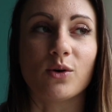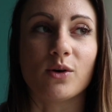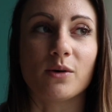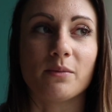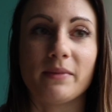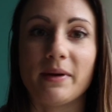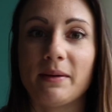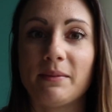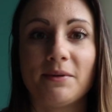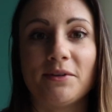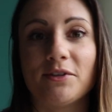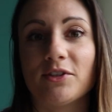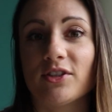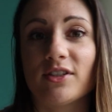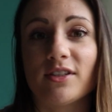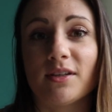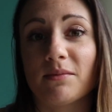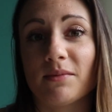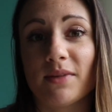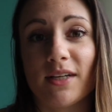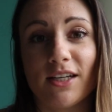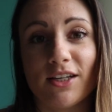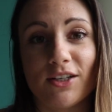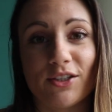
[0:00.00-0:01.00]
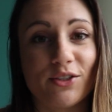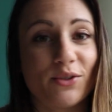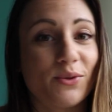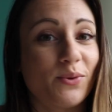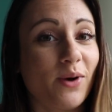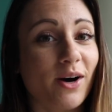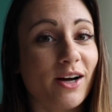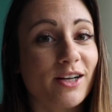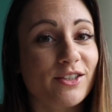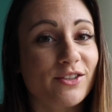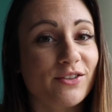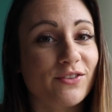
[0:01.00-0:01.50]
or maybe just something good to
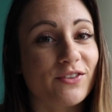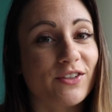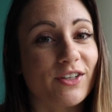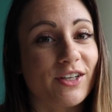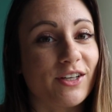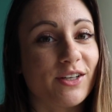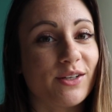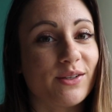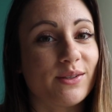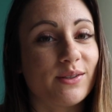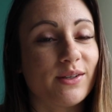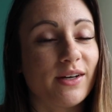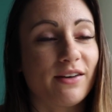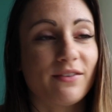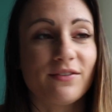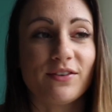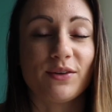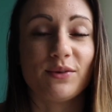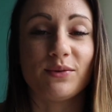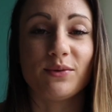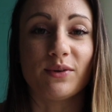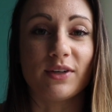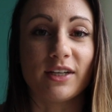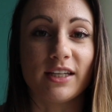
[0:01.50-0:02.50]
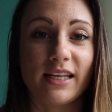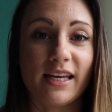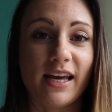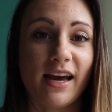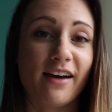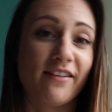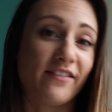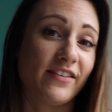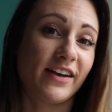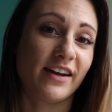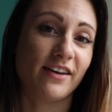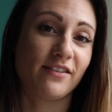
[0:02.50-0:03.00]
watch for you if you really
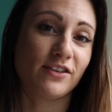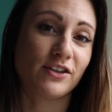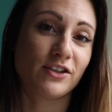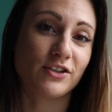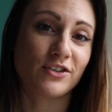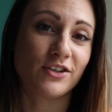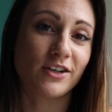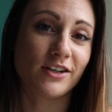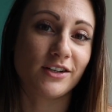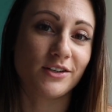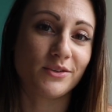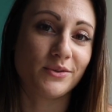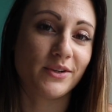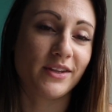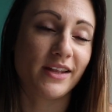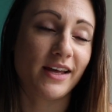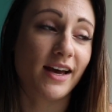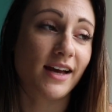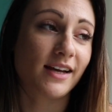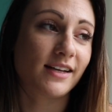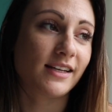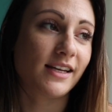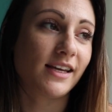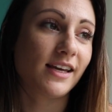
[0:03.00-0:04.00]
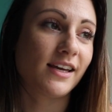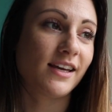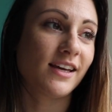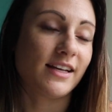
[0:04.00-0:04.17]
haven't ever struggled with acne.